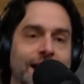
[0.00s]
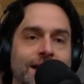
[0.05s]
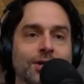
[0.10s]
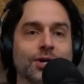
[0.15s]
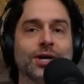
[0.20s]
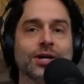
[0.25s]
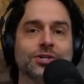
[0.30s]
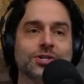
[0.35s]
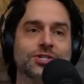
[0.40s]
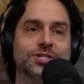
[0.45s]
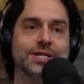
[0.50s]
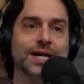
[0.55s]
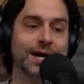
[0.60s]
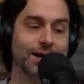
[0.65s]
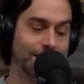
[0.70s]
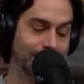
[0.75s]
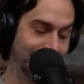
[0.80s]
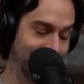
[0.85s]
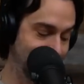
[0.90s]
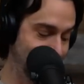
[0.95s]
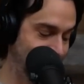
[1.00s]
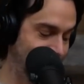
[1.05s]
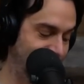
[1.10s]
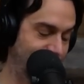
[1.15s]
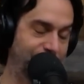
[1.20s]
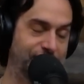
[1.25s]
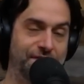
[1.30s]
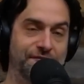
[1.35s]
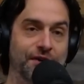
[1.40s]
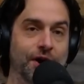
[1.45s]
You can just tell. I don't
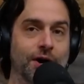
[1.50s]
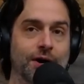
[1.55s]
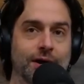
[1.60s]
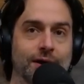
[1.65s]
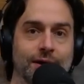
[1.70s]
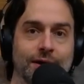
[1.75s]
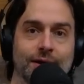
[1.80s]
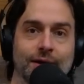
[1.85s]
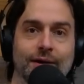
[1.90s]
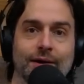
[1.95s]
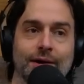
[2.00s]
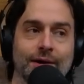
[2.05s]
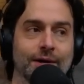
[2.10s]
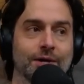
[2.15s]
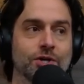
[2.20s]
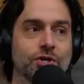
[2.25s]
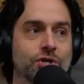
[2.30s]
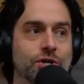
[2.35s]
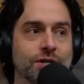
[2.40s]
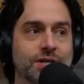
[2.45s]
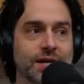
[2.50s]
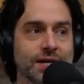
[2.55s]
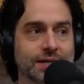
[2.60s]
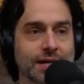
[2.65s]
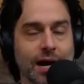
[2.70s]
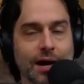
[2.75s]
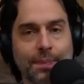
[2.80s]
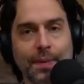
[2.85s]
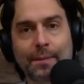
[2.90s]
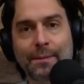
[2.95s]
give a fuck. Should
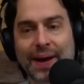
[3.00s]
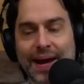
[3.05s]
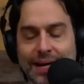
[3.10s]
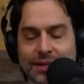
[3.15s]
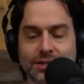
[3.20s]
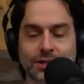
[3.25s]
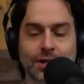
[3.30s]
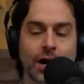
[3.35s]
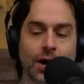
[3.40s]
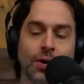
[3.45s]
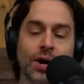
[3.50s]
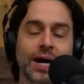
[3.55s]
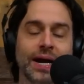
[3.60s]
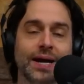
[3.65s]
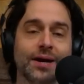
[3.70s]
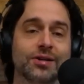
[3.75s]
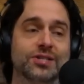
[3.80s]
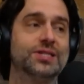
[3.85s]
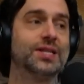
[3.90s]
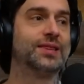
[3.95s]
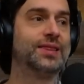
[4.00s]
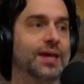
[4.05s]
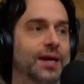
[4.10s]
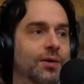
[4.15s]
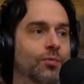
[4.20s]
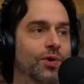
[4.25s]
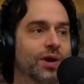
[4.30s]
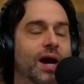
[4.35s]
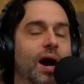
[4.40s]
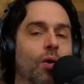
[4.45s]
TikTok be banned? No. Here's the
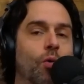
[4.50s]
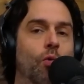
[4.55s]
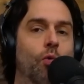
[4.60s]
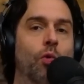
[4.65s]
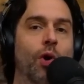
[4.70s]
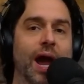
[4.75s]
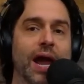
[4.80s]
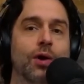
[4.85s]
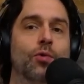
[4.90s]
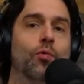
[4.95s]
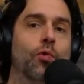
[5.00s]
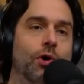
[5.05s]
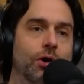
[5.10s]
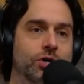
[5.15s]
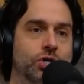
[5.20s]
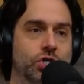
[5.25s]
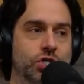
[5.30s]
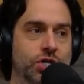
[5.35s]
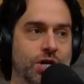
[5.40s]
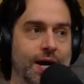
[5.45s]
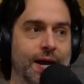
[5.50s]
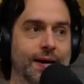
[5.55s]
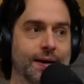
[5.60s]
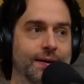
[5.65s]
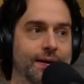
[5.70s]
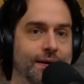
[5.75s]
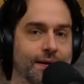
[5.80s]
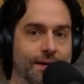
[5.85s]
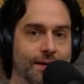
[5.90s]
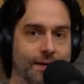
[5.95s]
thing: we got way worse shit
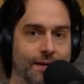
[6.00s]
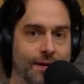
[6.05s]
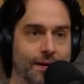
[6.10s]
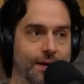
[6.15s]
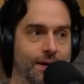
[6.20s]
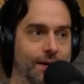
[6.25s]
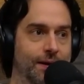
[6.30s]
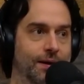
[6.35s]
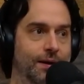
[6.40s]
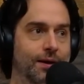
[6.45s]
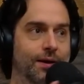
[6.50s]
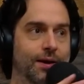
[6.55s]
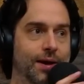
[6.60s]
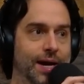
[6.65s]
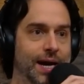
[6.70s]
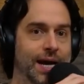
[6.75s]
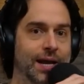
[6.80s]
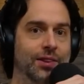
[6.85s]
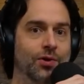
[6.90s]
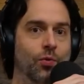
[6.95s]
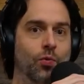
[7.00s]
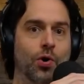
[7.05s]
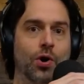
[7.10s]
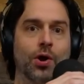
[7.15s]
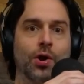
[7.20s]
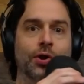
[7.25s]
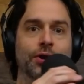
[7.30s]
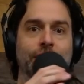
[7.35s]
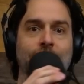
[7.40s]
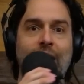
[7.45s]
in the
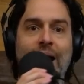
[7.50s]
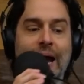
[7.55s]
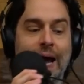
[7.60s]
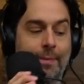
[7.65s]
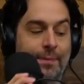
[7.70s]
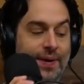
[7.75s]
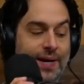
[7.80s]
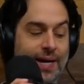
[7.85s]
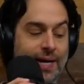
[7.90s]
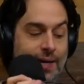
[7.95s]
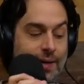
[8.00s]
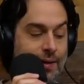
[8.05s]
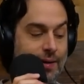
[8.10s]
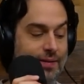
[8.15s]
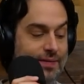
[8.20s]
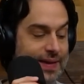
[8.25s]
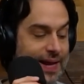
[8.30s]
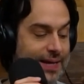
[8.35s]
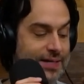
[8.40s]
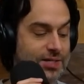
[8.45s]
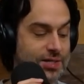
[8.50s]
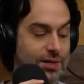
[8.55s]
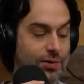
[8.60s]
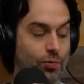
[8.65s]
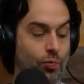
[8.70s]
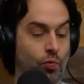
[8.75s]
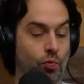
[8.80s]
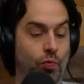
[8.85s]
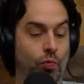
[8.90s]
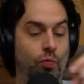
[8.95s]
world happening that's
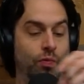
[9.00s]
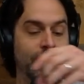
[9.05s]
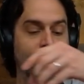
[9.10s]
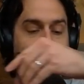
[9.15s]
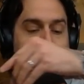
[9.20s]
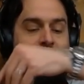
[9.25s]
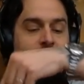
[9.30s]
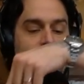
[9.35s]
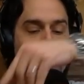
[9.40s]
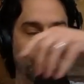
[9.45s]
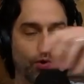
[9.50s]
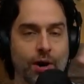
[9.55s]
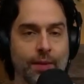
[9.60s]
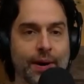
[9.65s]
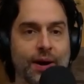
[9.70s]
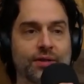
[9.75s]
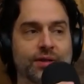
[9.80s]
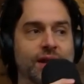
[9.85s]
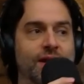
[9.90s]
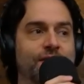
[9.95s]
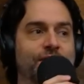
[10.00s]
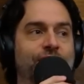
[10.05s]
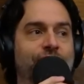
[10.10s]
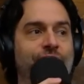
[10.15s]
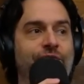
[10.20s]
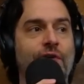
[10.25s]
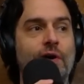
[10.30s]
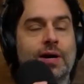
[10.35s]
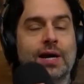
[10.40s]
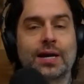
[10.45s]
that we need to worry about than
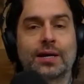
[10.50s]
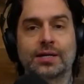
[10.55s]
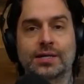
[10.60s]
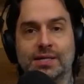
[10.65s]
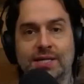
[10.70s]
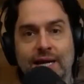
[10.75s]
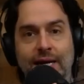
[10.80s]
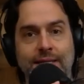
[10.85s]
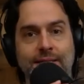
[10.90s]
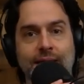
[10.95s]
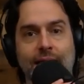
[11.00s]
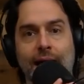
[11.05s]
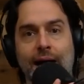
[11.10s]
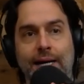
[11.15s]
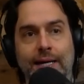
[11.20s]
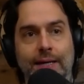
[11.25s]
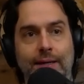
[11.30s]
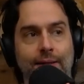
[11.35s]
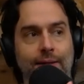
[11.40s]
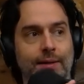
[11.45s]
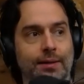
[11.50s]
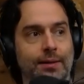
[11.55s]
fucking TikTok.